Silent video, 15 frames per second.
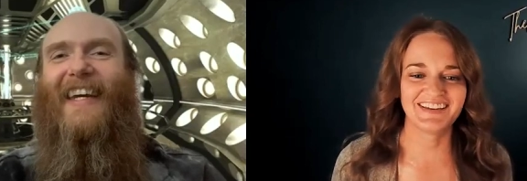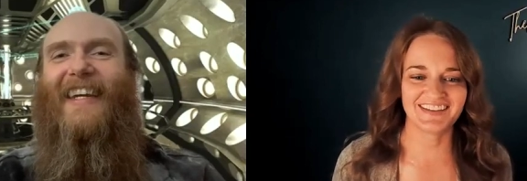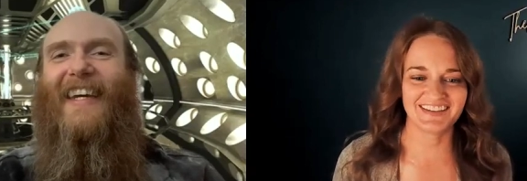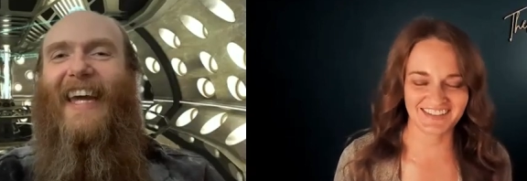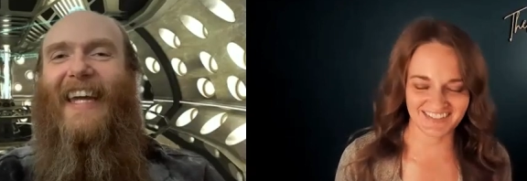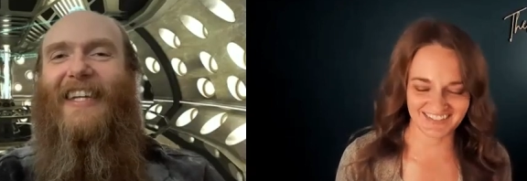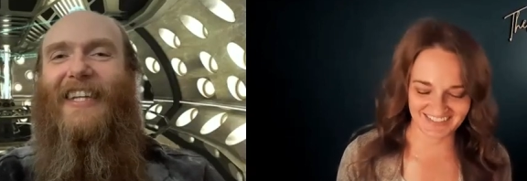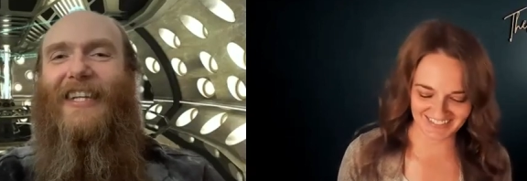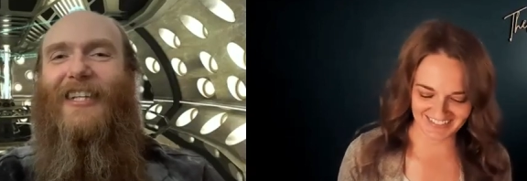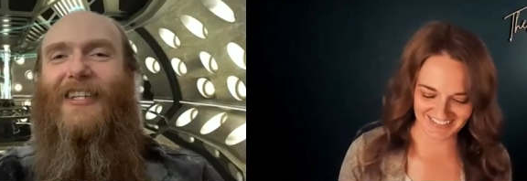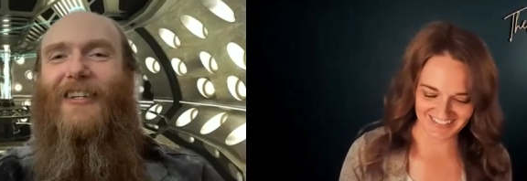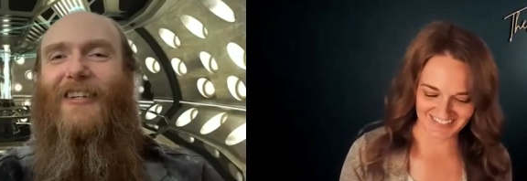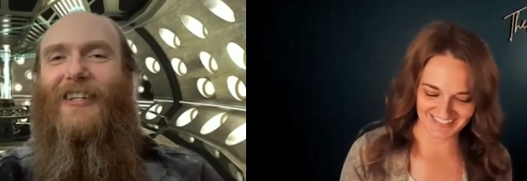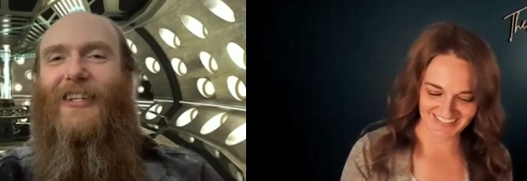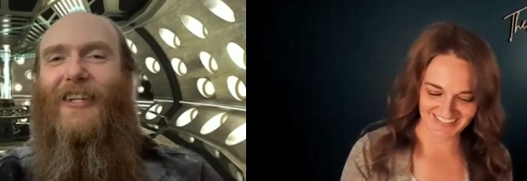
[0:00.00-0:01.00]
Speaker 1: Anything to
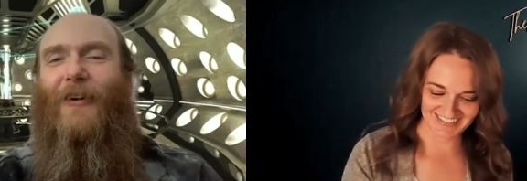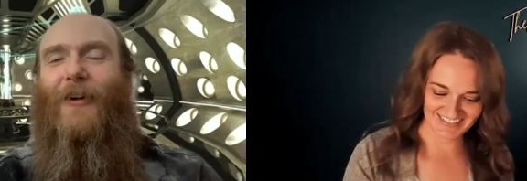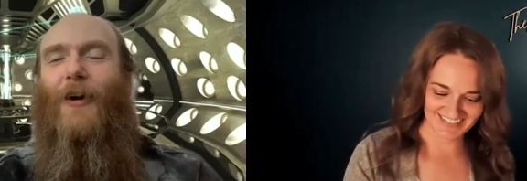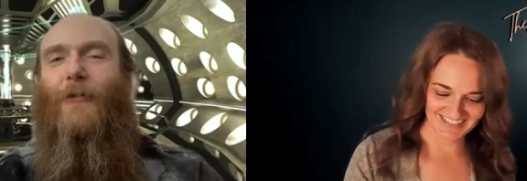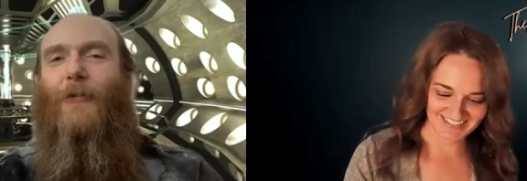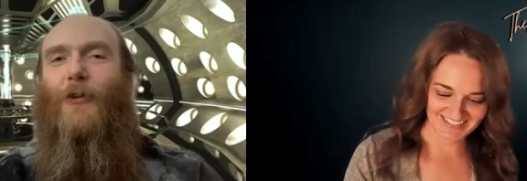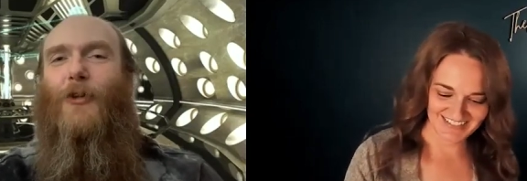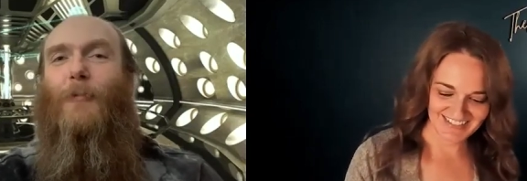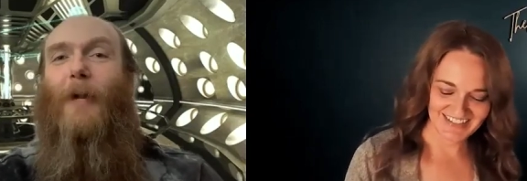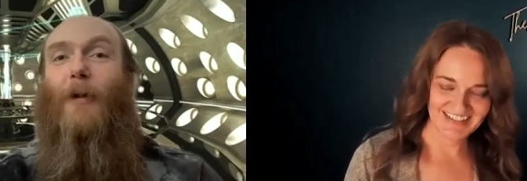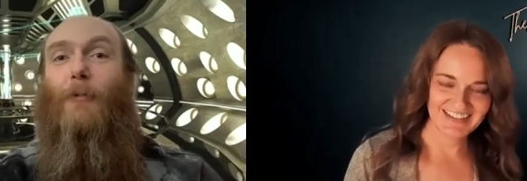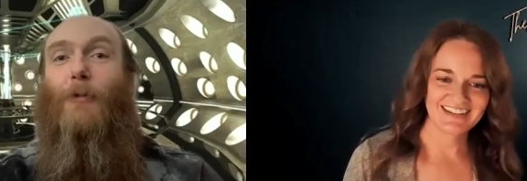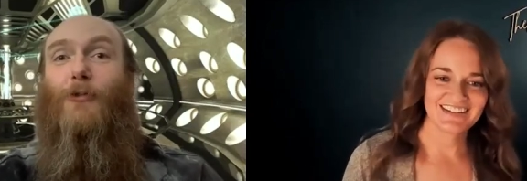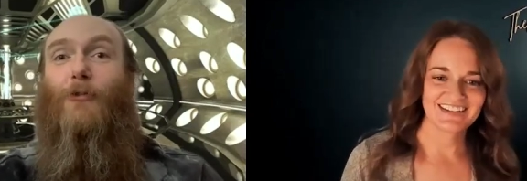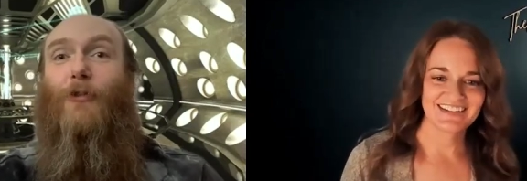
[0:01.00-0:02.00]
you know further my
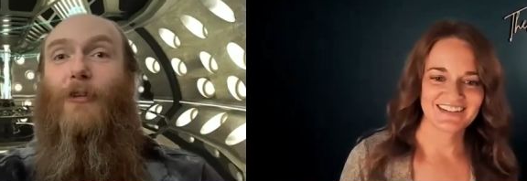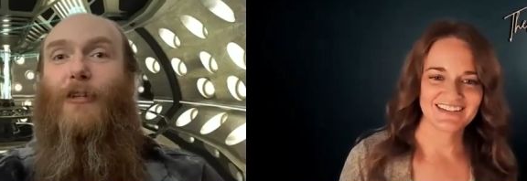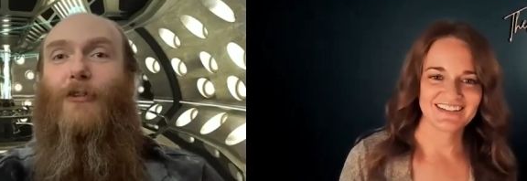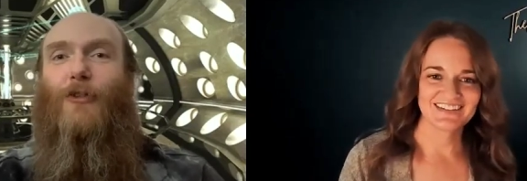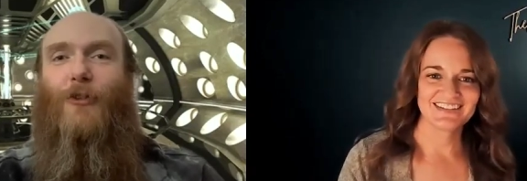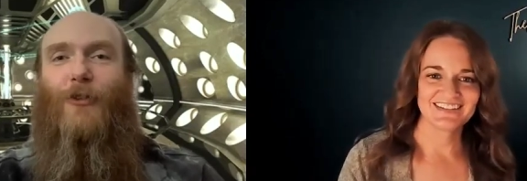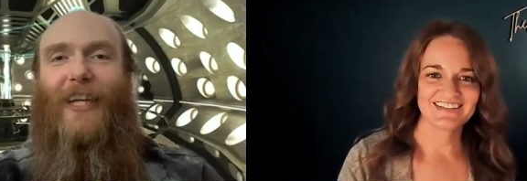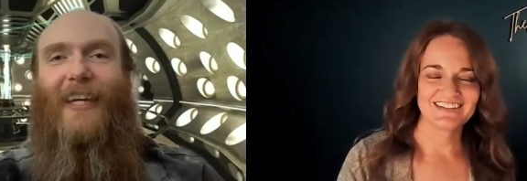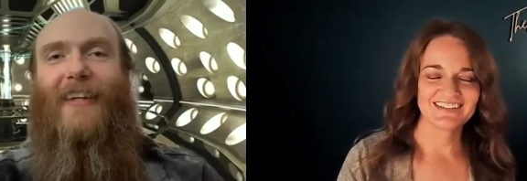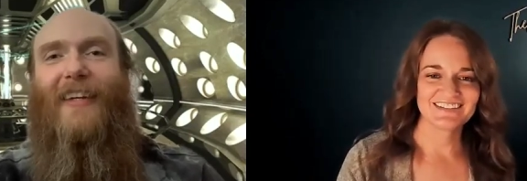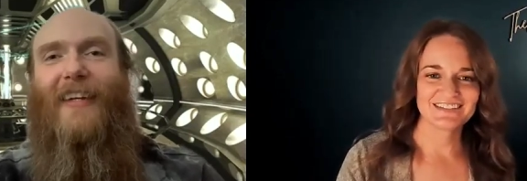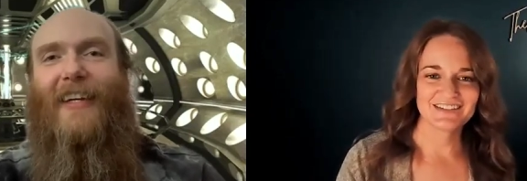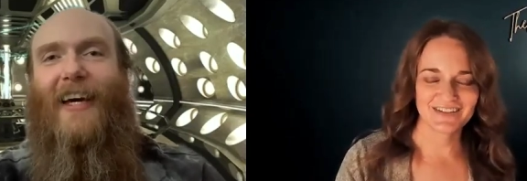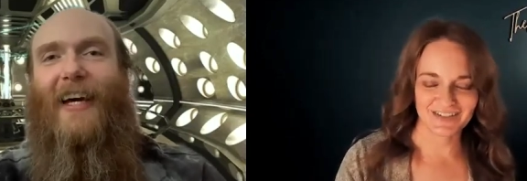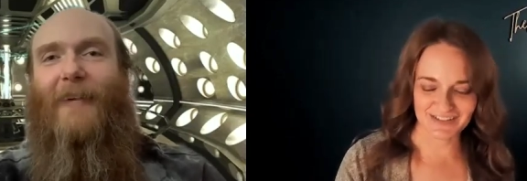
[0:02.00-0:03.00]
wizardly journey.
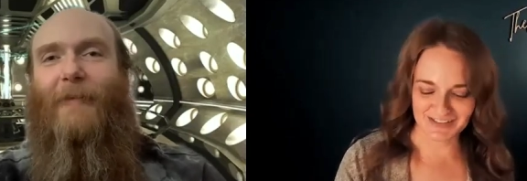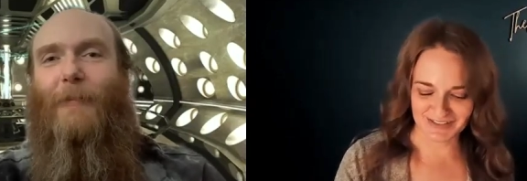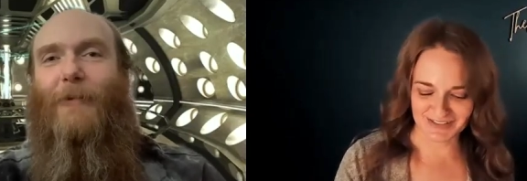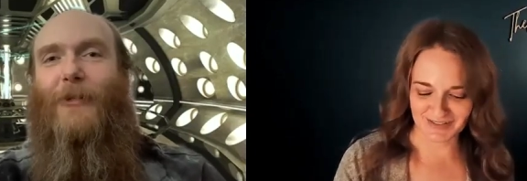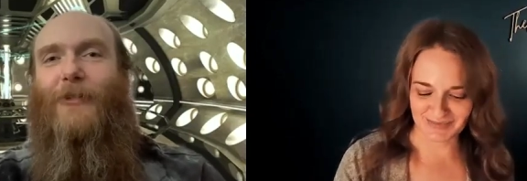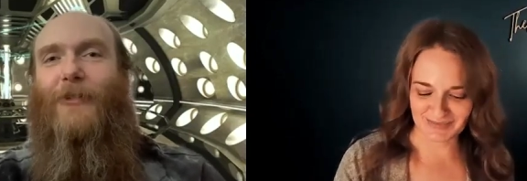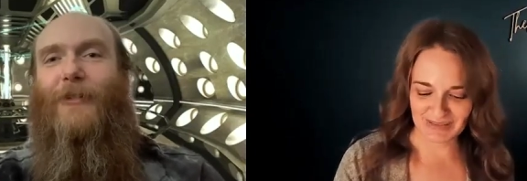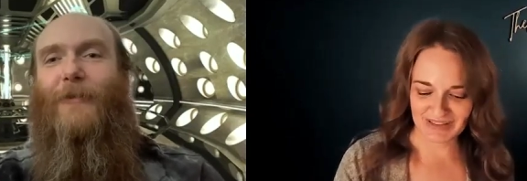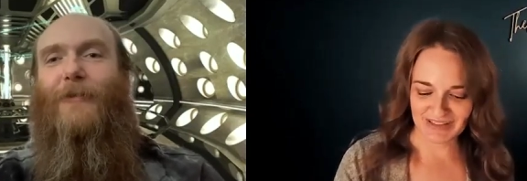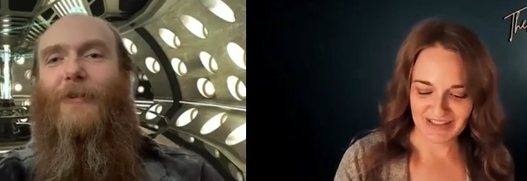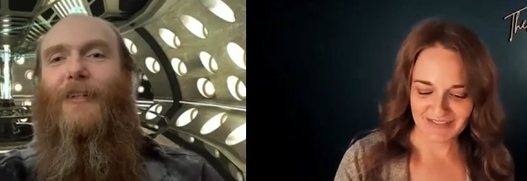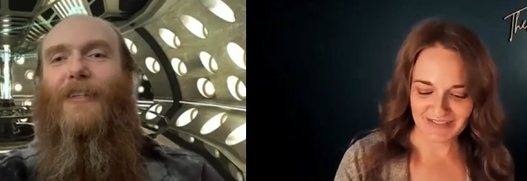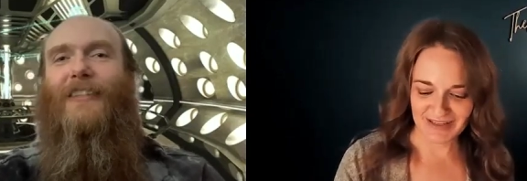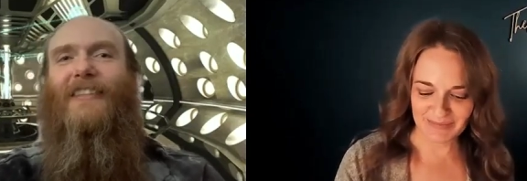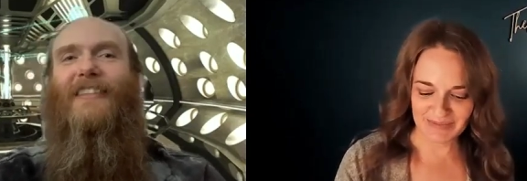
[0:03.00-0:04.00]
I'm awesome.
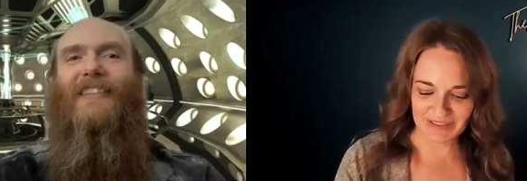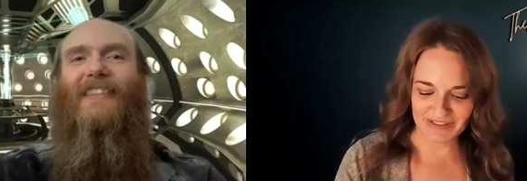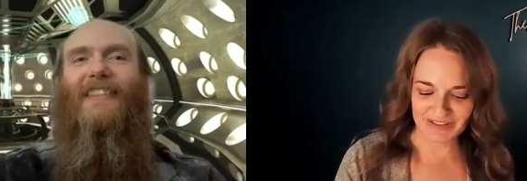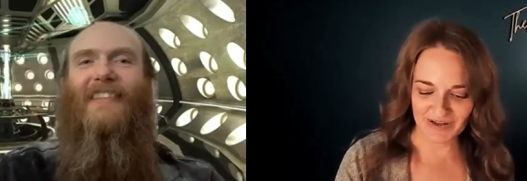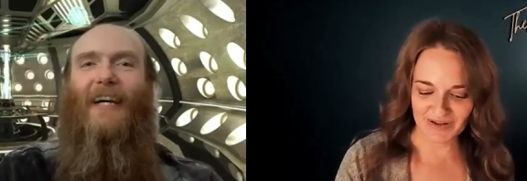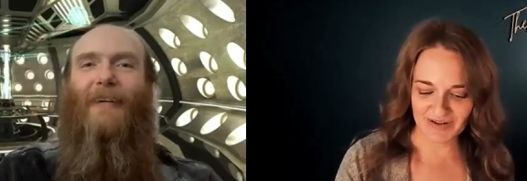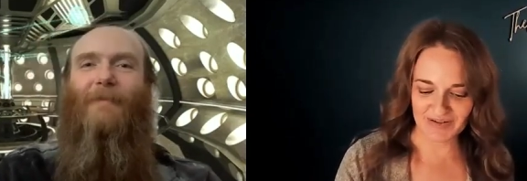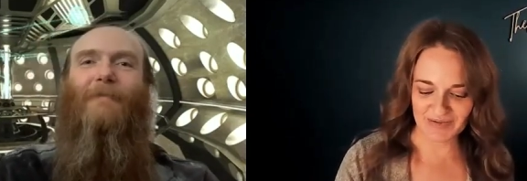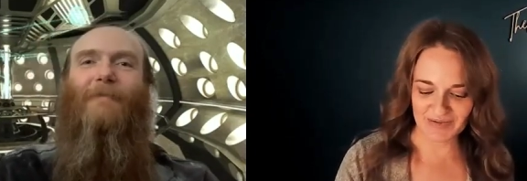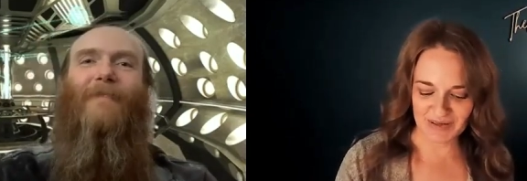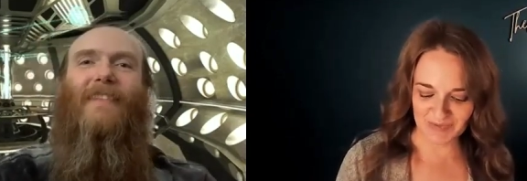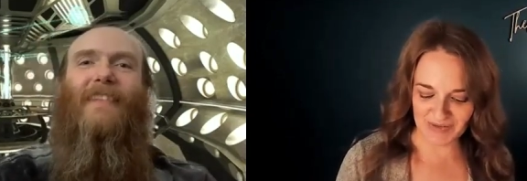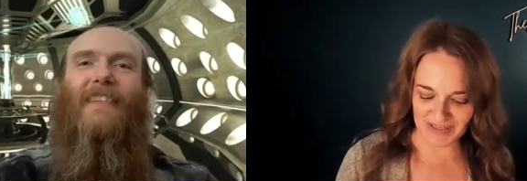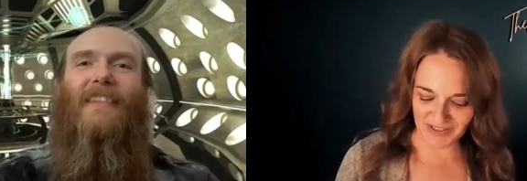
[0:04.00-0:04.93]
Speaker 2: Let me yeah. know